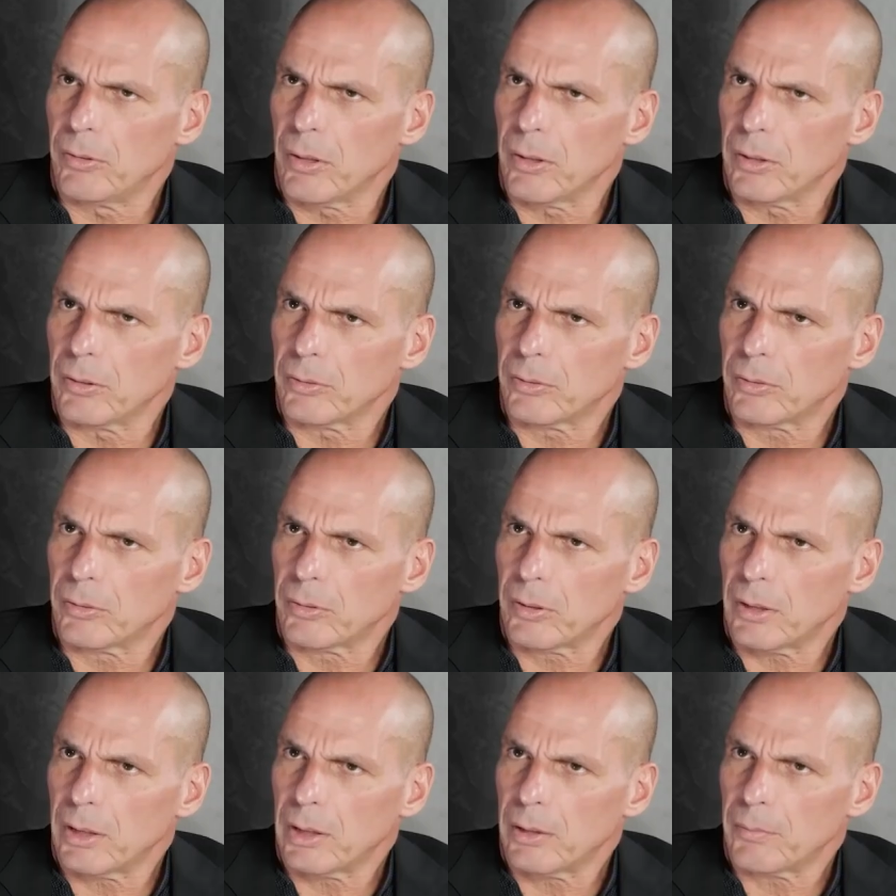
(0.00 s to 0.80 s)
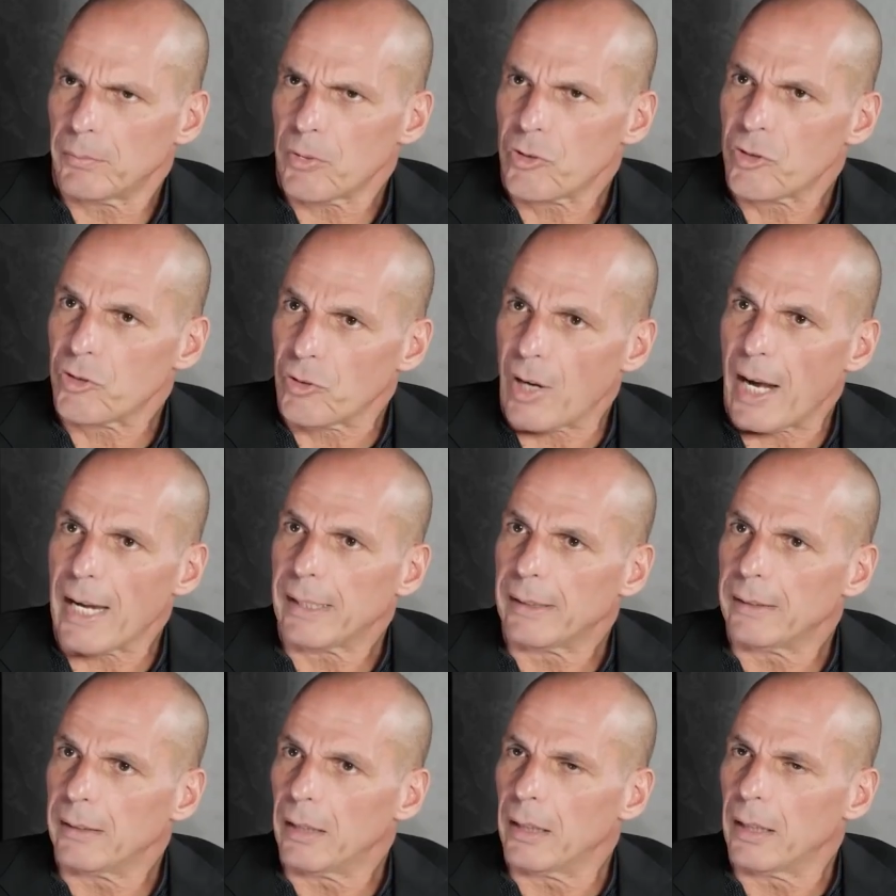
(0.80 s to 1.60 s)
don't
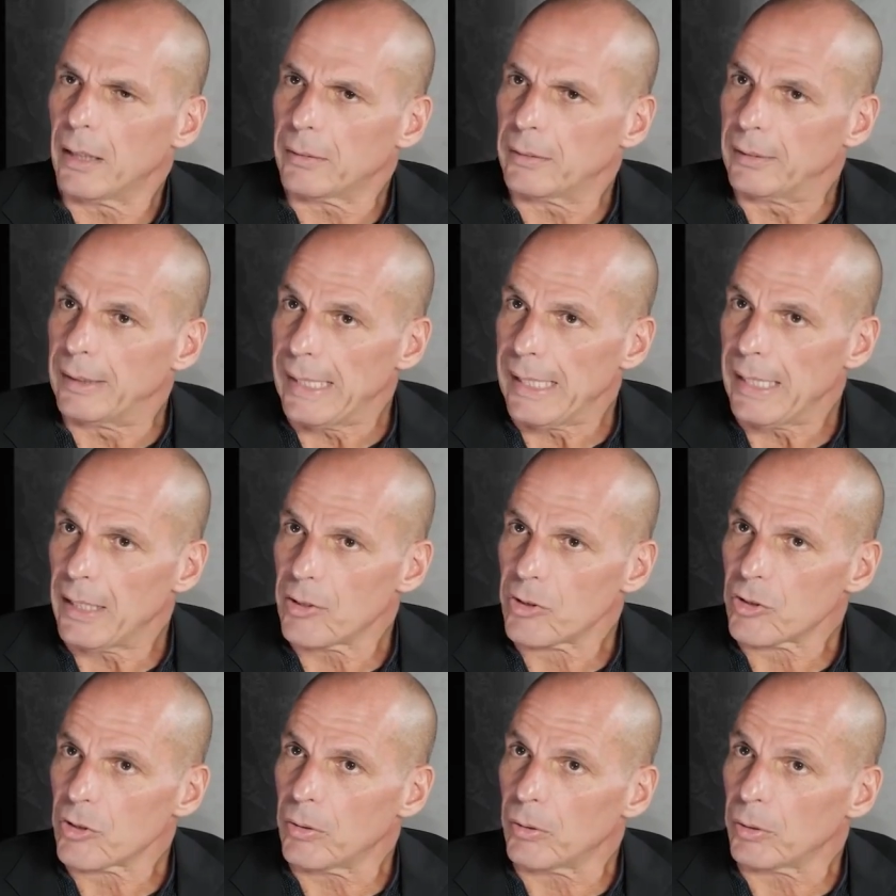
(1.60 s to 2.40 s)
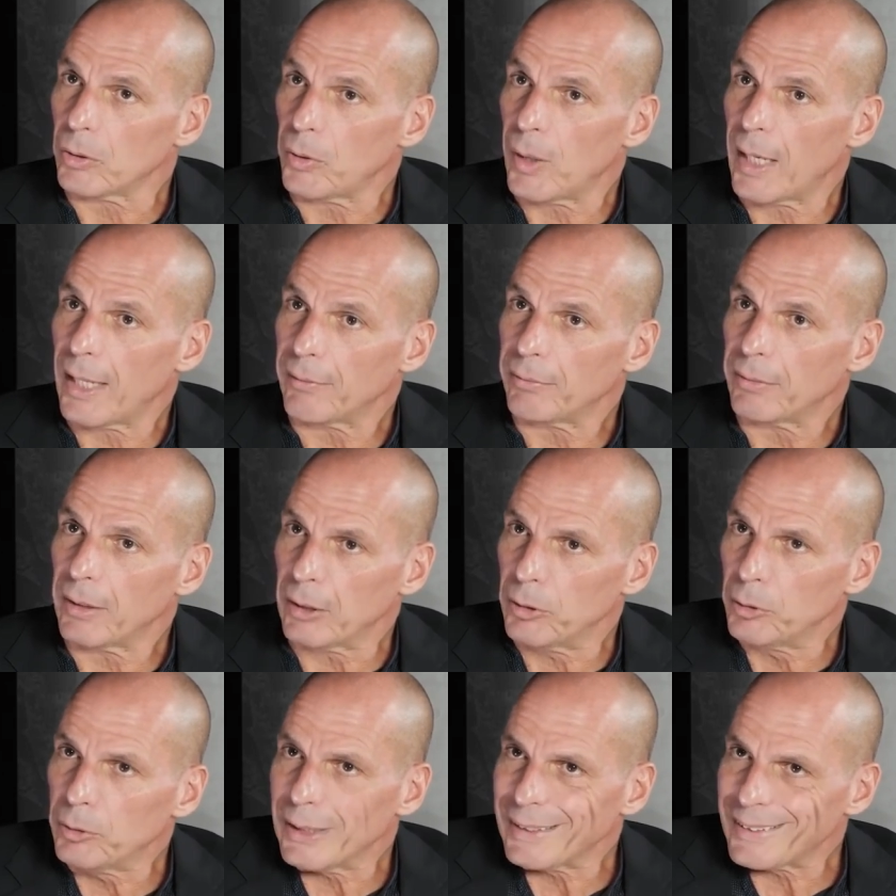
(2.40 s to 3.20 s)
strike deals or you have a
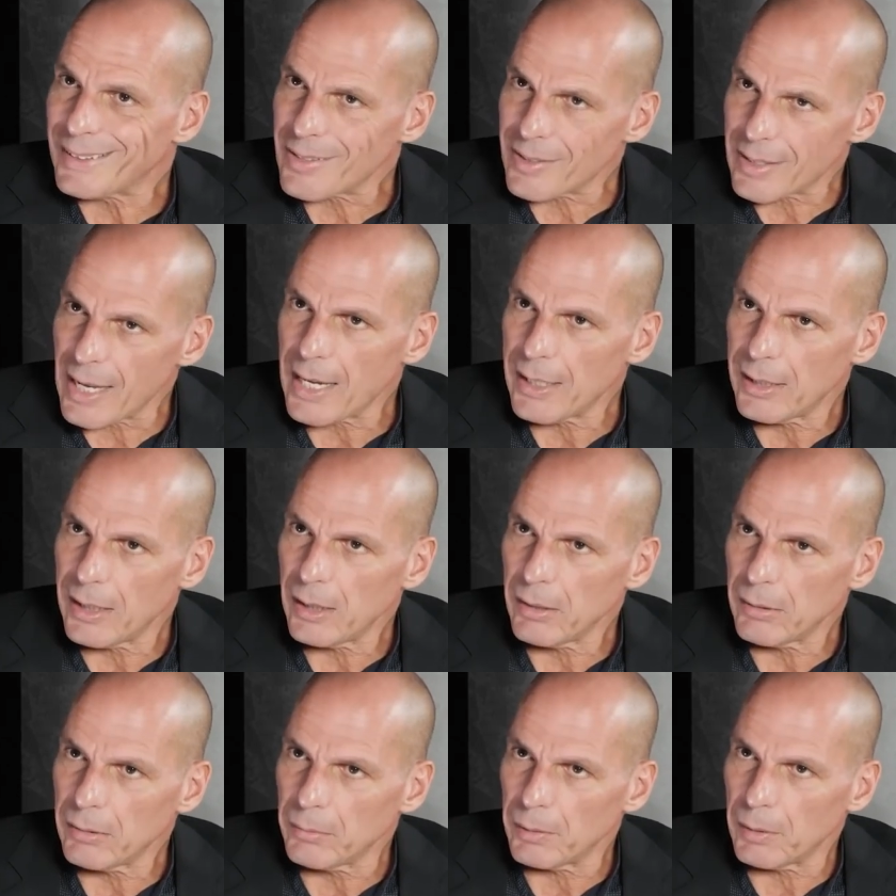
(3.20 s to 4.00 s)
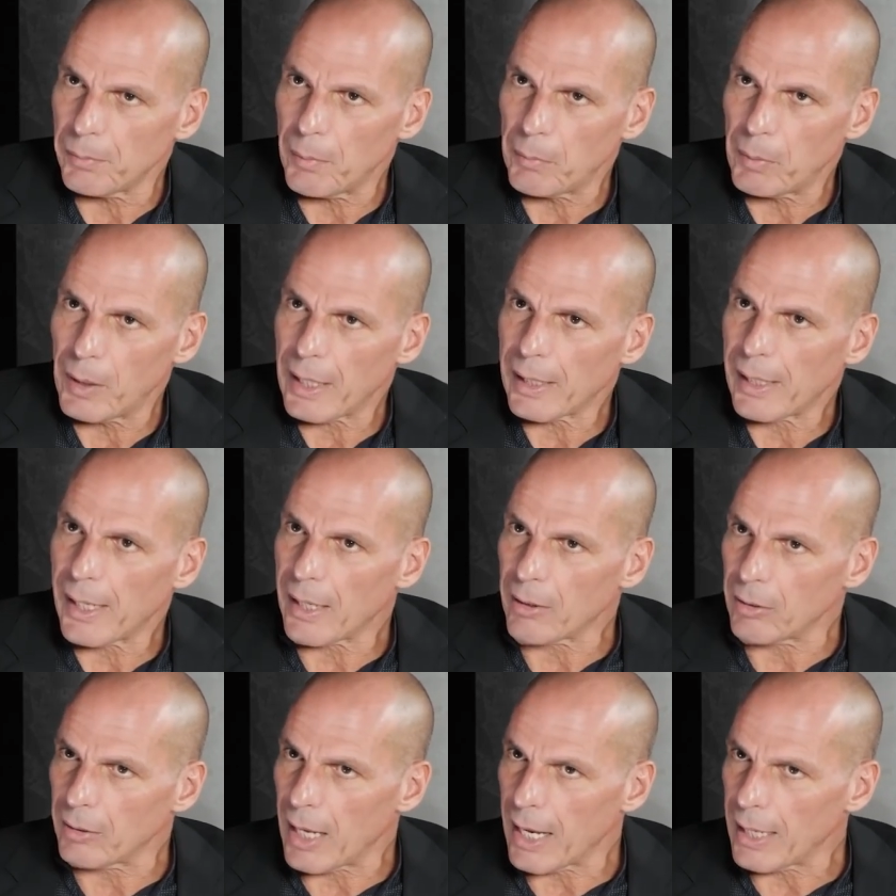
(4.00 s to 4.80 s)
good understanding with people like
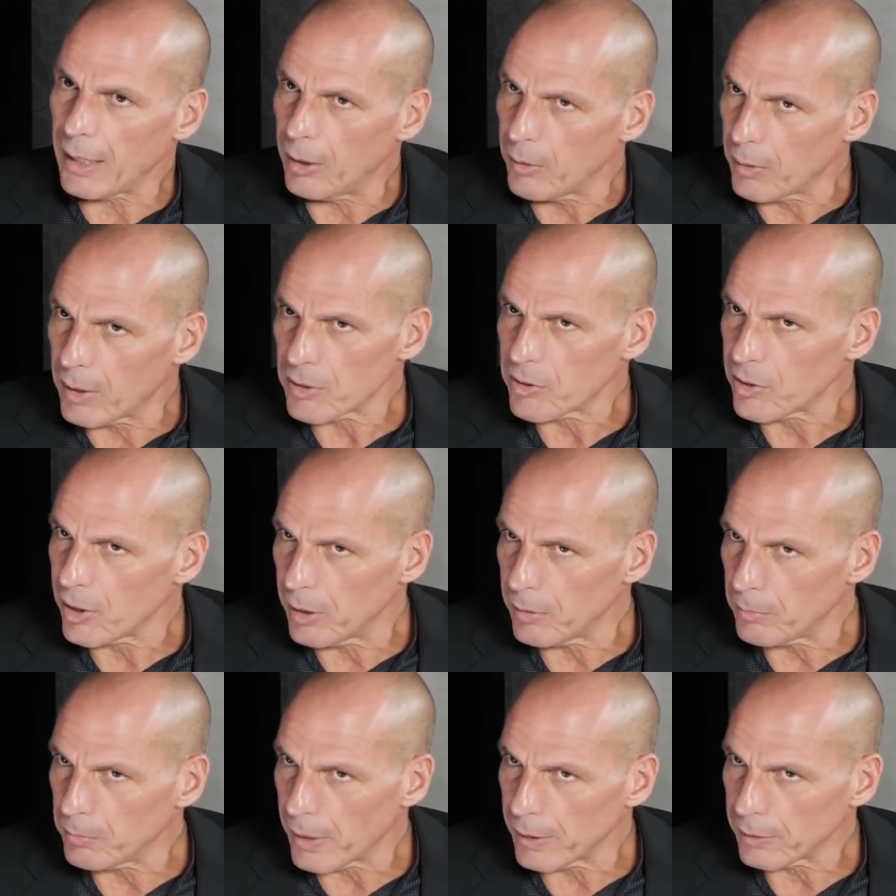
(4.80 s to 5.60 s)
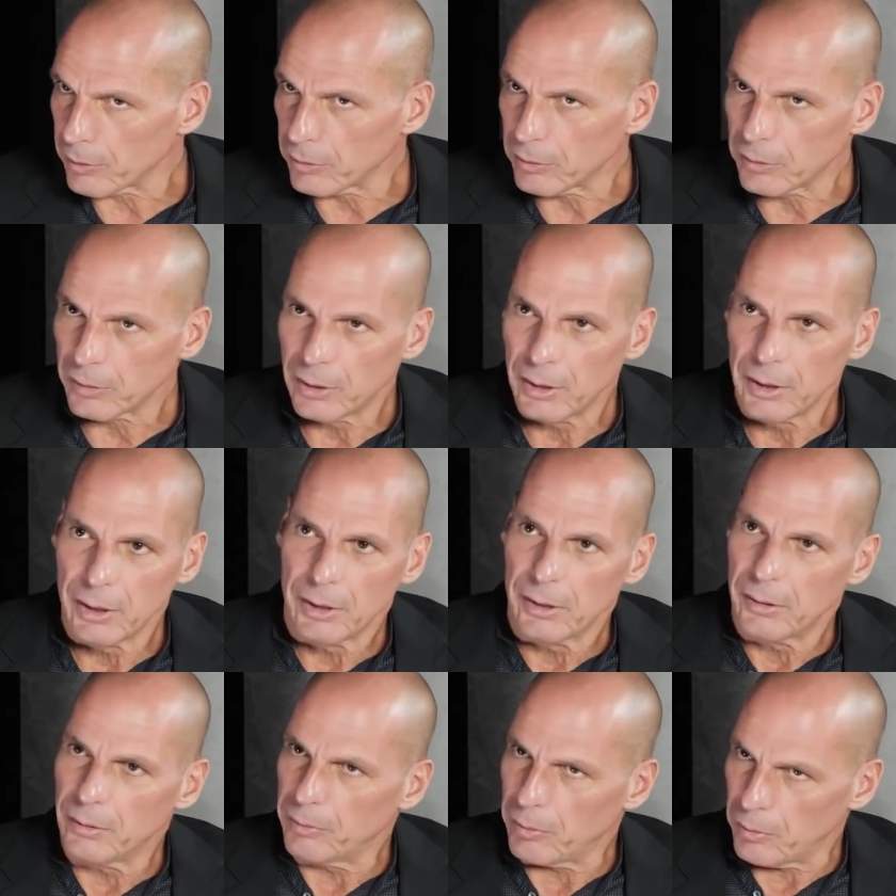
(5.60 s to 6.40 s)
Caroline Lucas here in Brighton
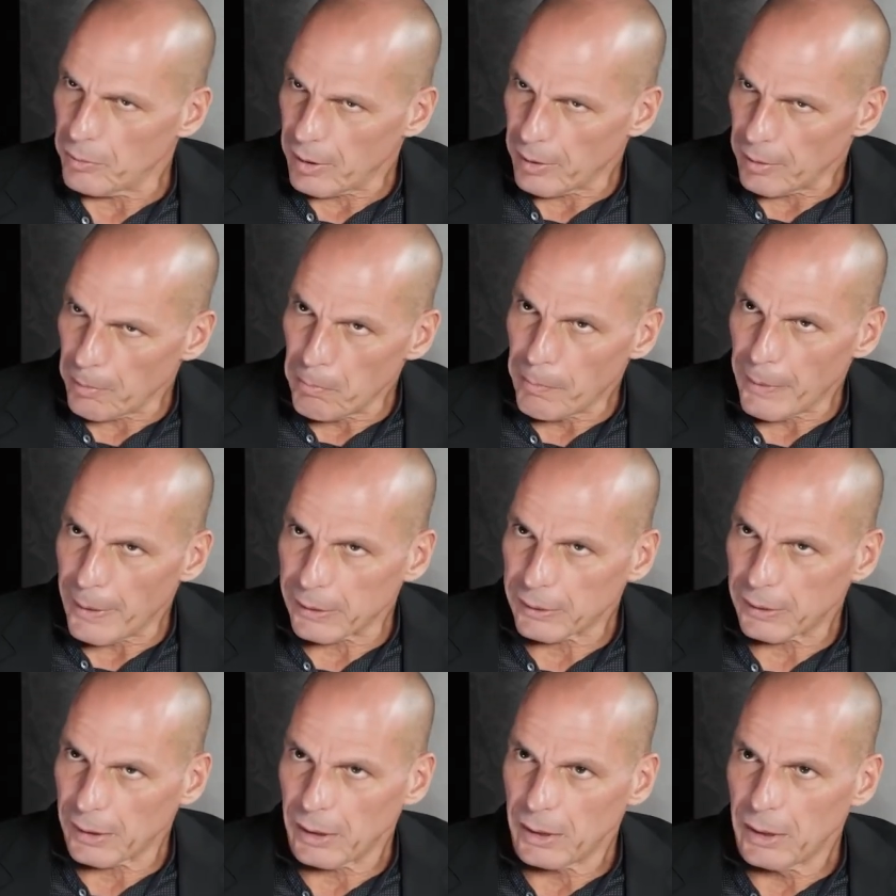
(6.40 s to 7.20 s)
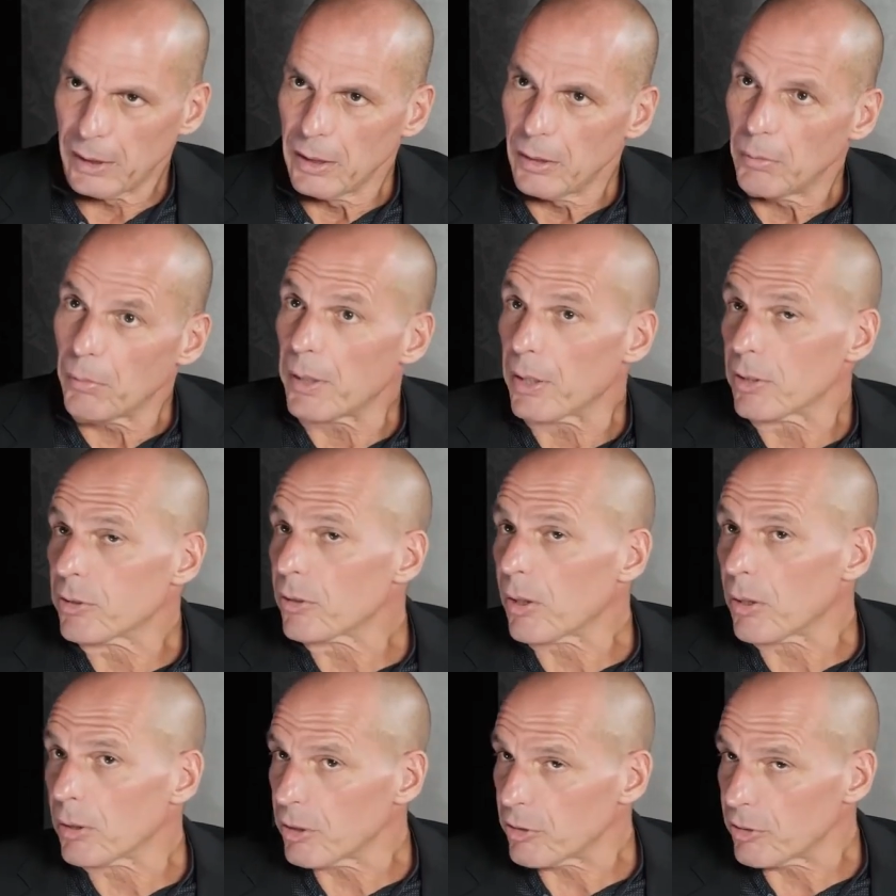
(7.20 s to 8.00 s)
from the Green Party, with the
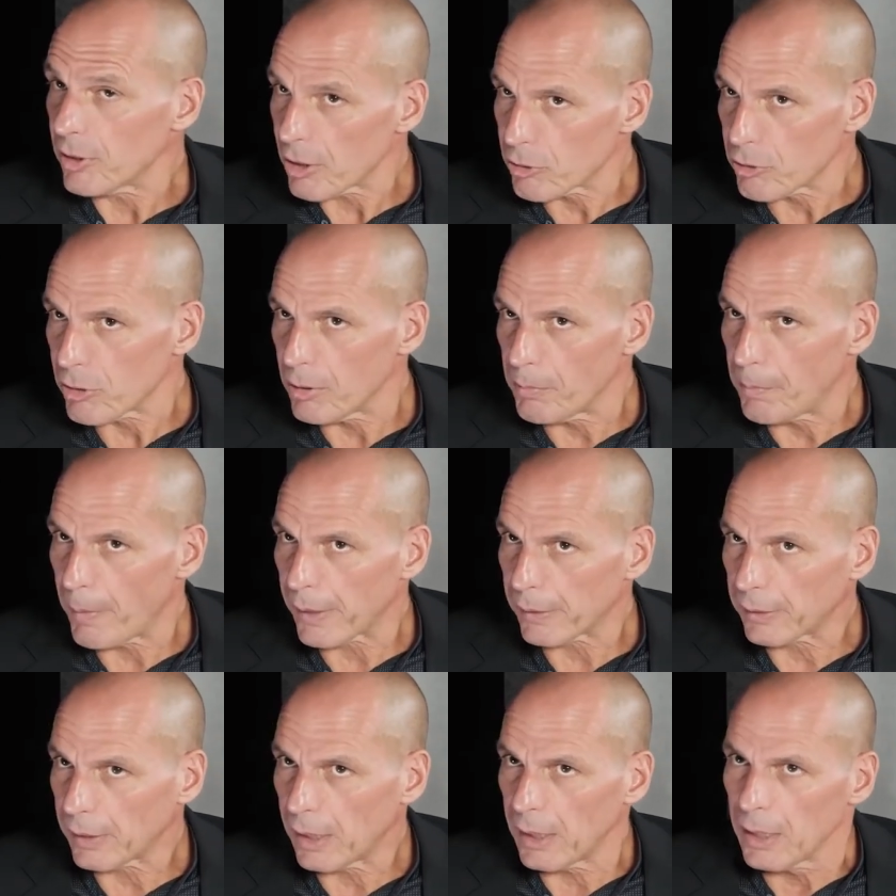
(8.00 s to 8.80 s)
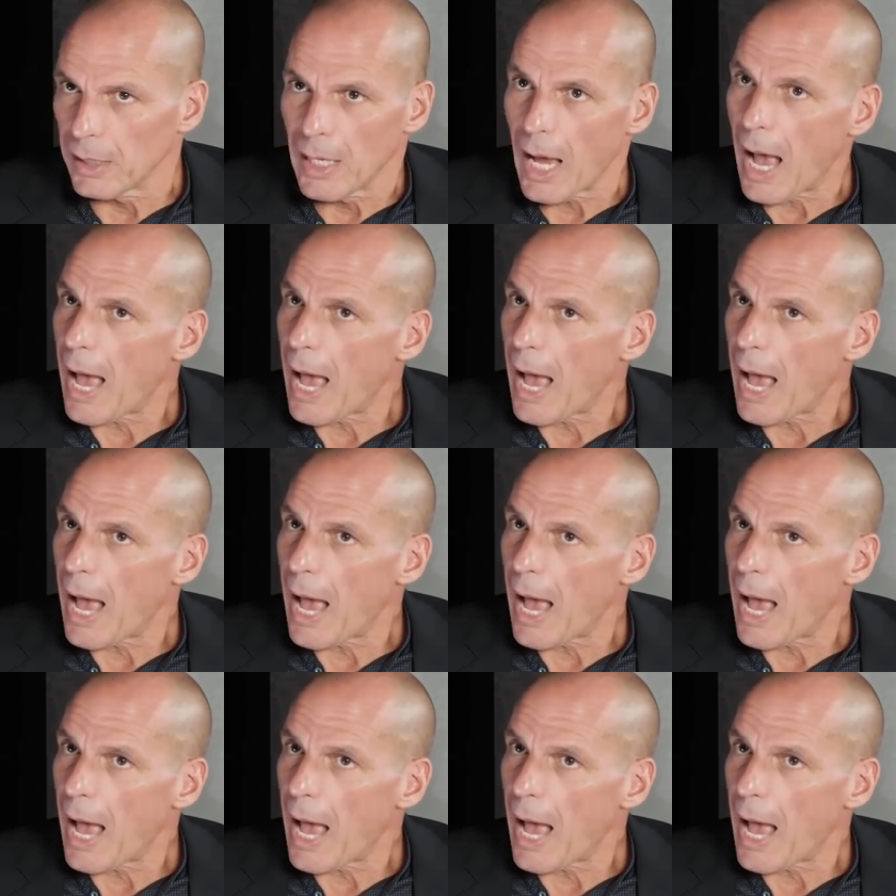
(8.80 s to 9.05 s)
Scottish National Party.